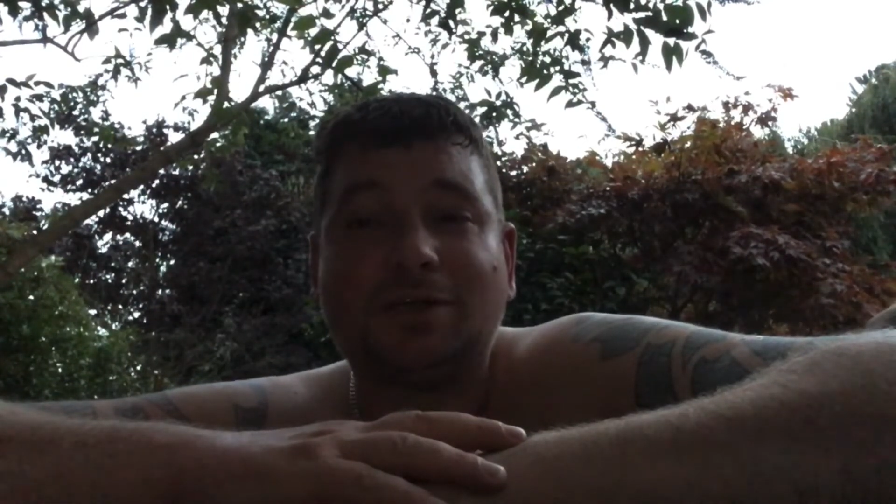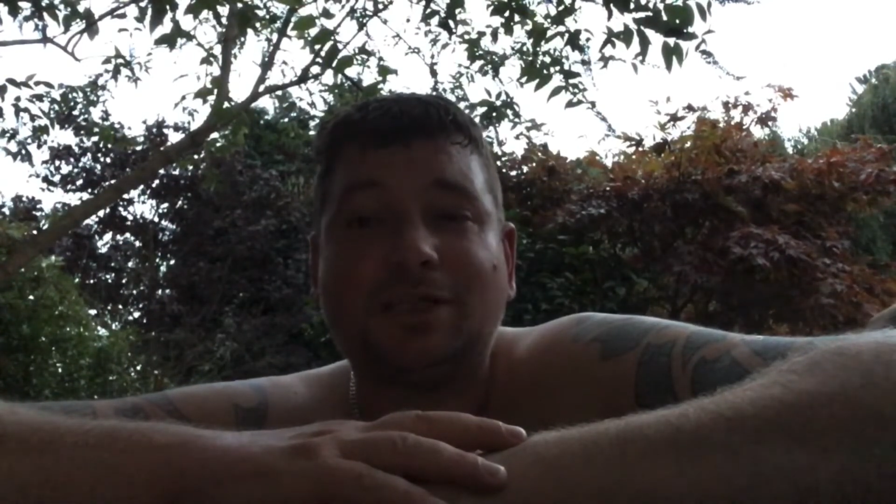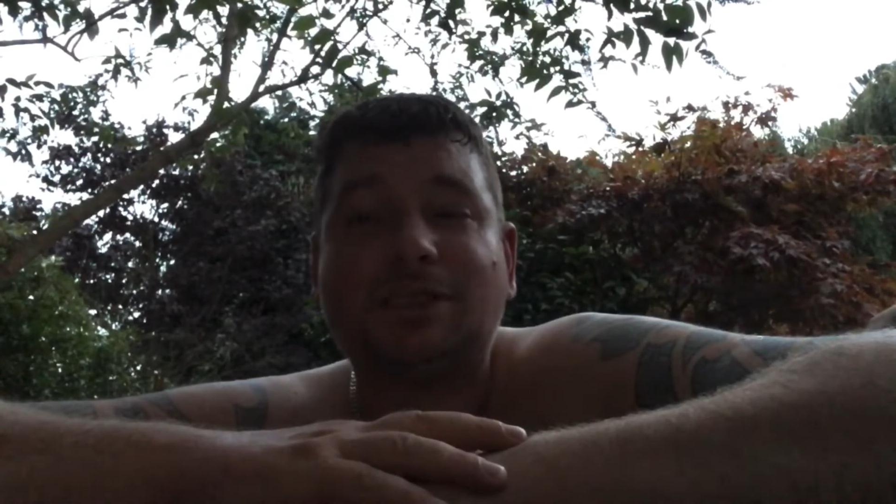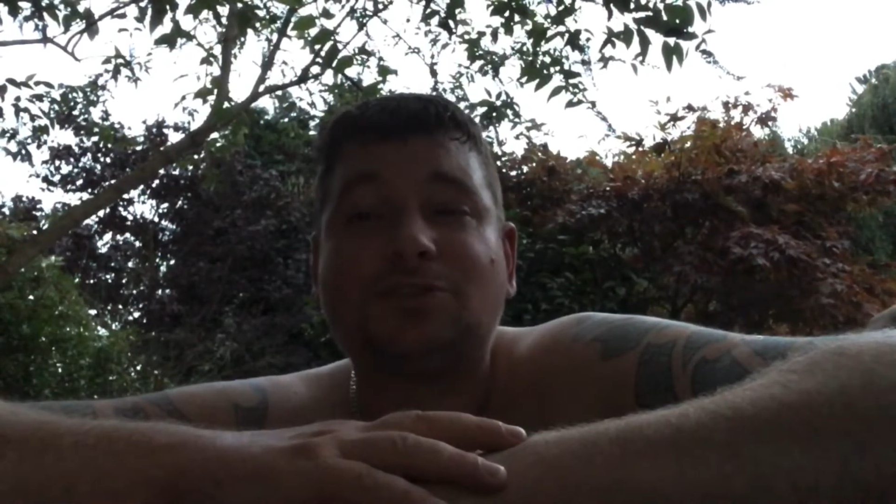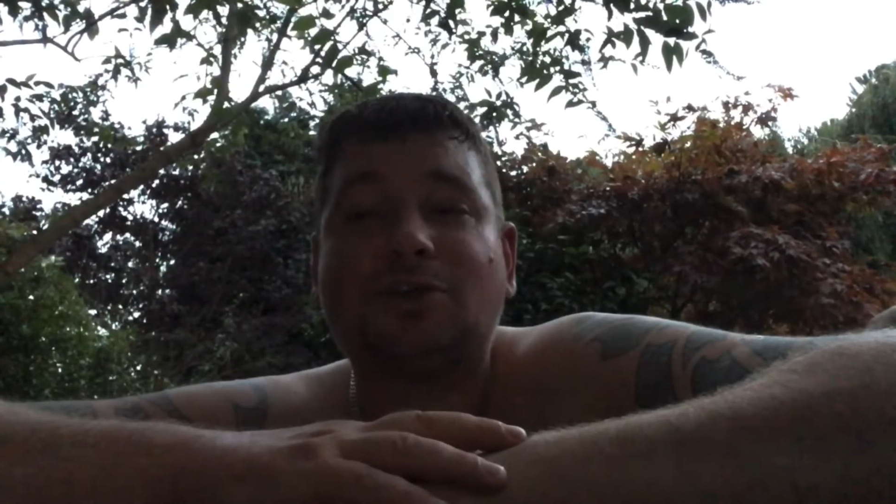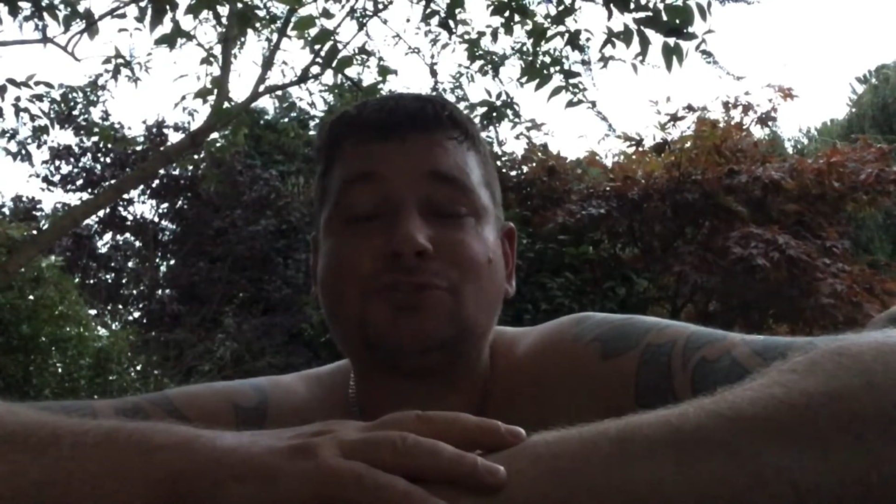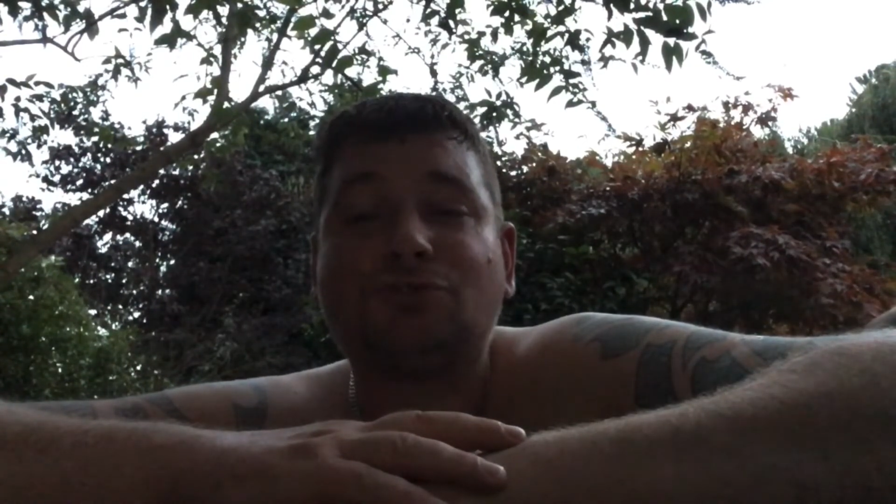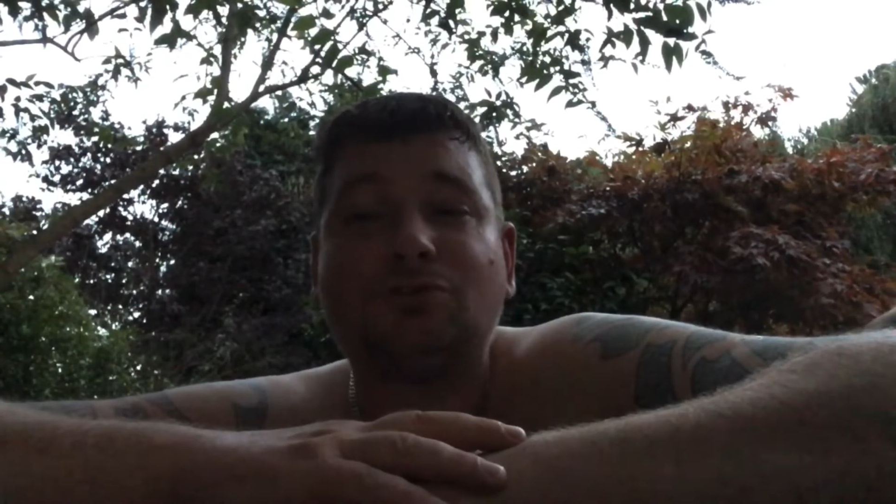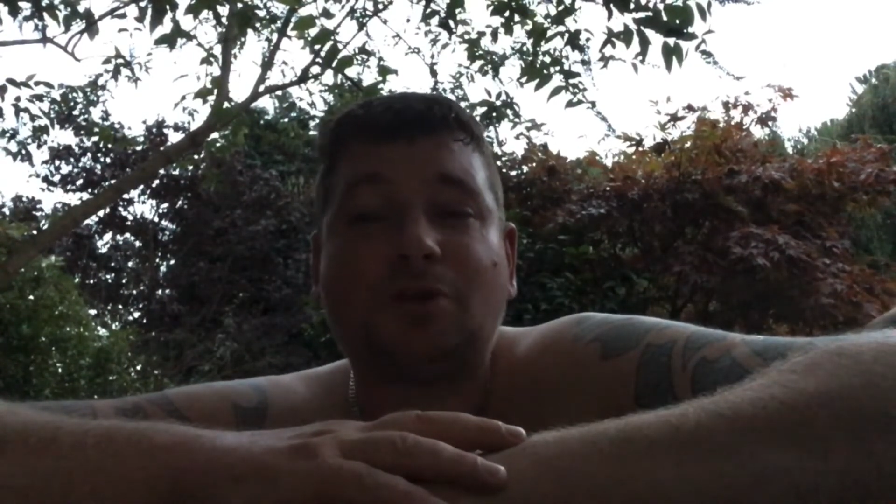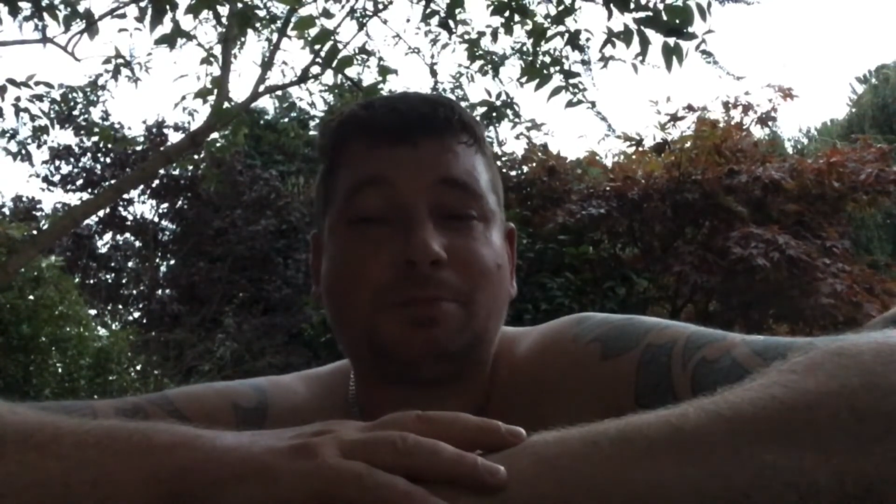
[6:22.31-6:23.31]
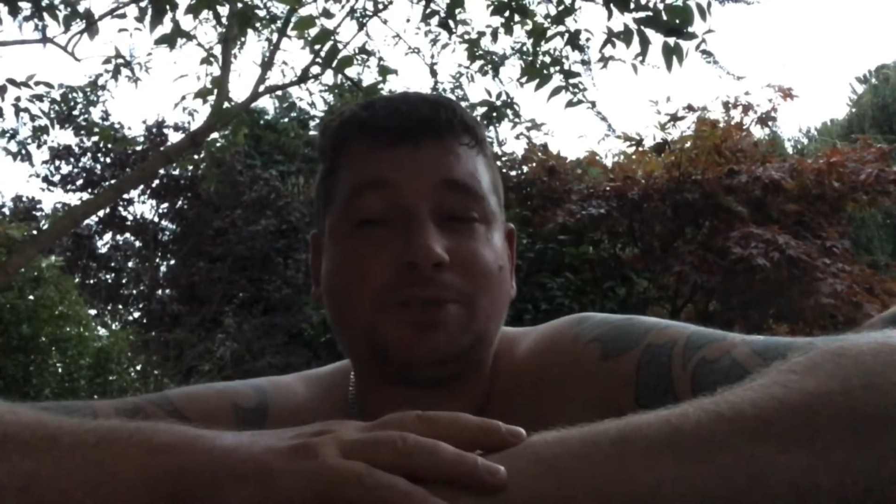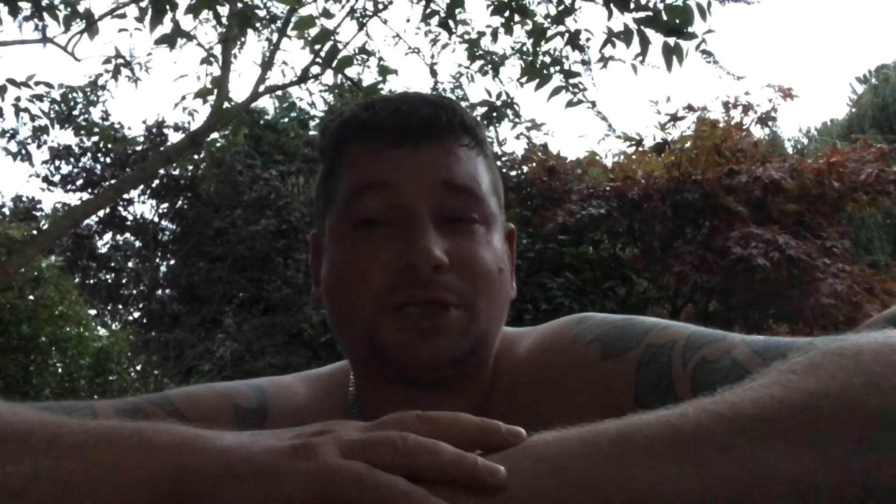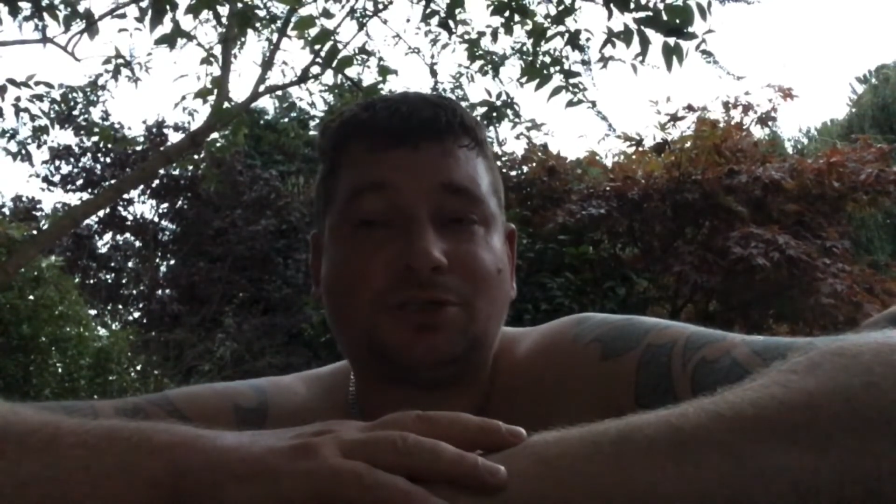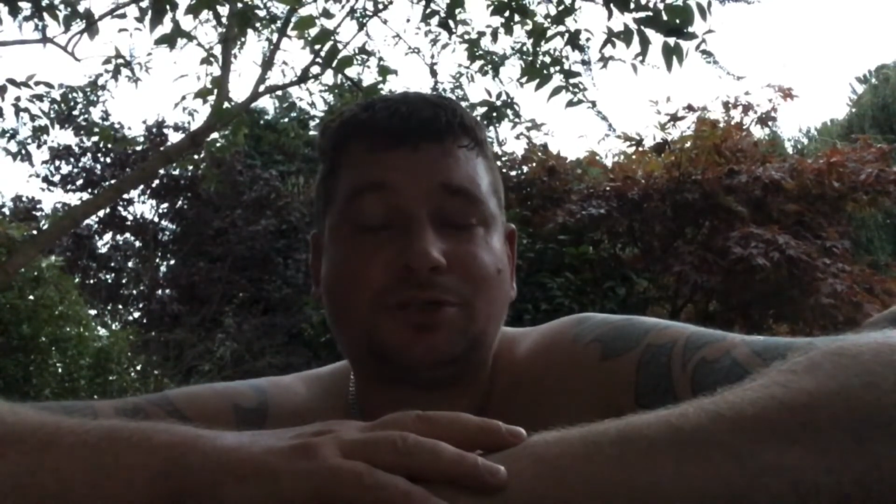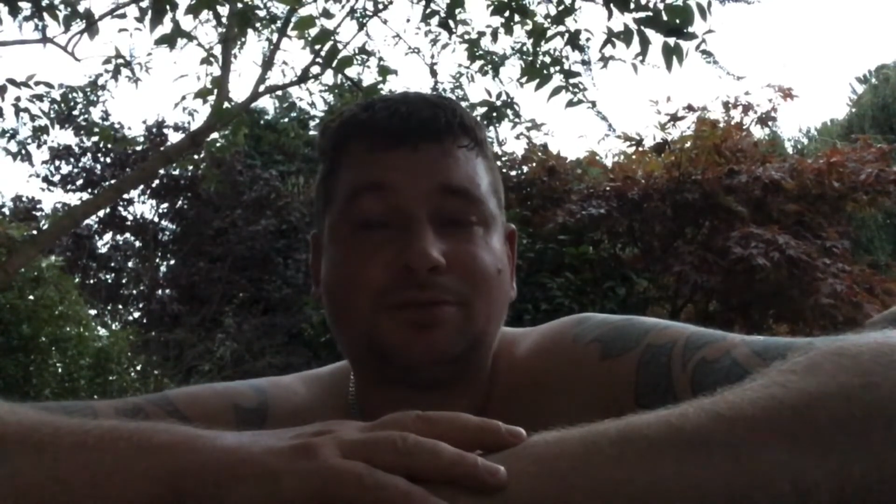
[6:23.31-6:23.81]
It is controlled
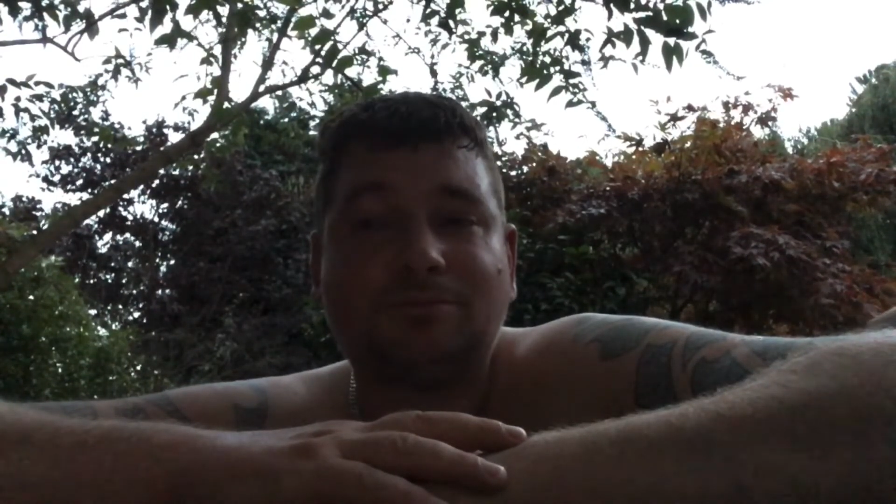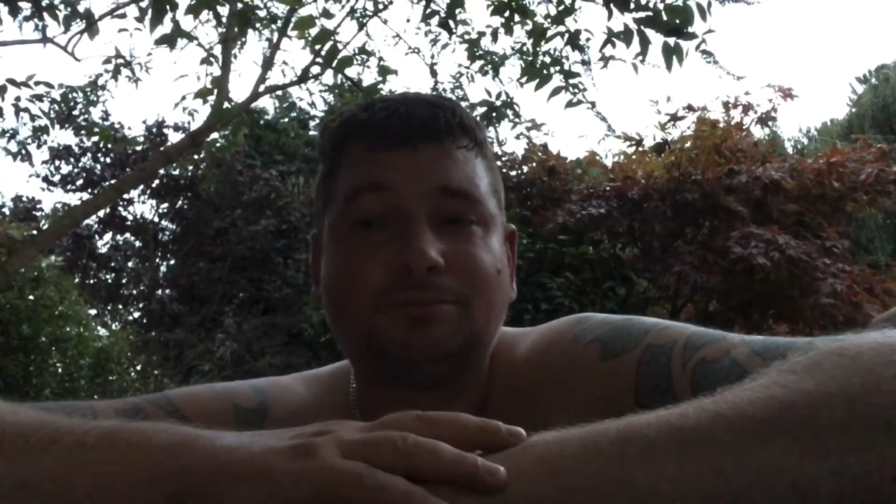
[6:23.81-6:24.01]
opposition.